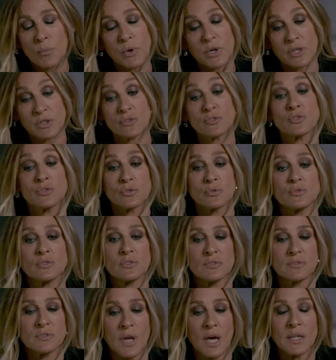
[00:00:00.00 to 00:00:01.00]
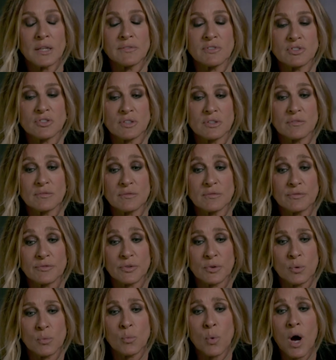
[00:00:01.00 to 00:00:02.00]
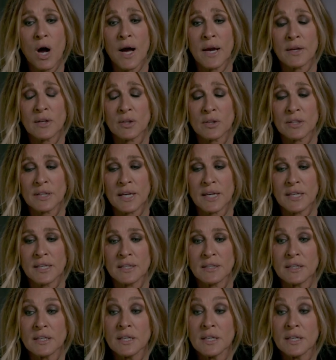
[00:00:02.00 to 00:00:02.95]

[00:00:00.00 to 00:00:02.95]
wouldn't do television for a while and i